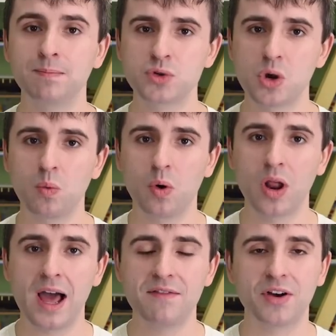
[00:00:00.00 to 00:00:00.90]
So
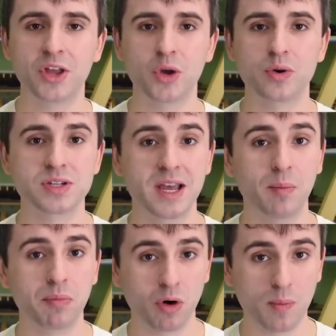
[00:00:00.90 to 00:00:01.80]
what have
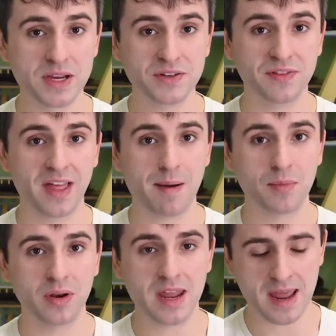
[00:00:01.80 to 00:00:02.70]
Accurascale promised for that
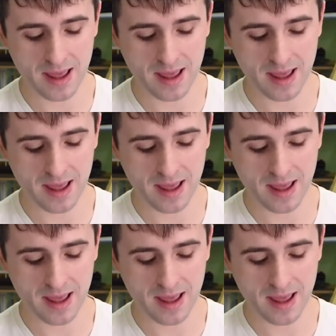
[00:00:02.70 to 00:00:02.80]
money?